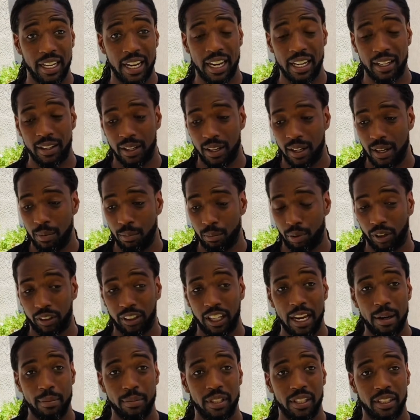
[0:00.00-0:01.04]
it
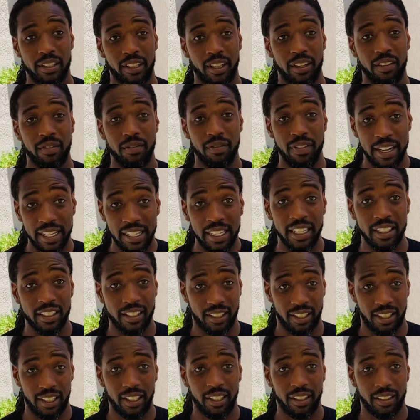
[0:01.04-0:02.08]
proclaims his
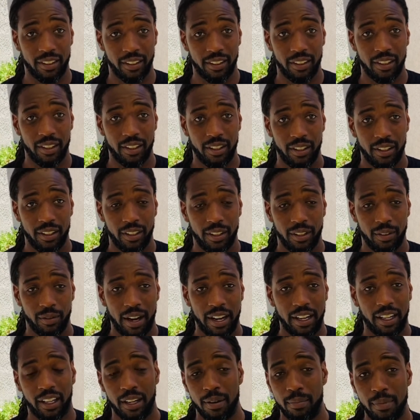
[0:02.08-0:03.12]
conveniency.
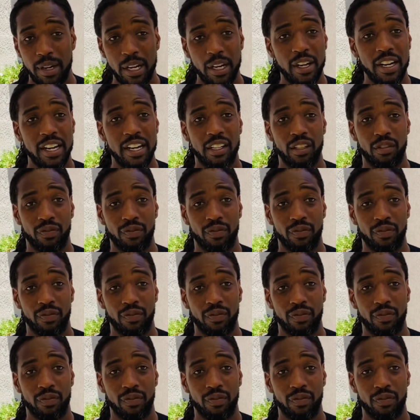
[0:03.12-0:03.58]
Right? Community is